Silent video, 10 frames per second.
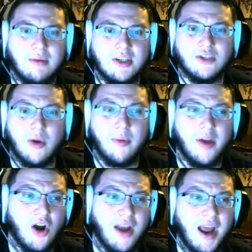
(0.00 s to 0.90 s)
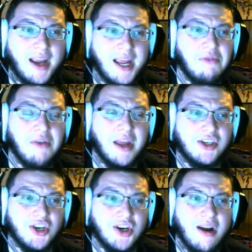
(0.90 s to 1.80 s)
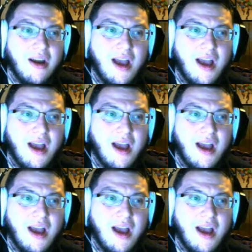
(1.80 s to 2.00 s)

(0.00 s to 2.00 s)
which is why we are Naive Nature.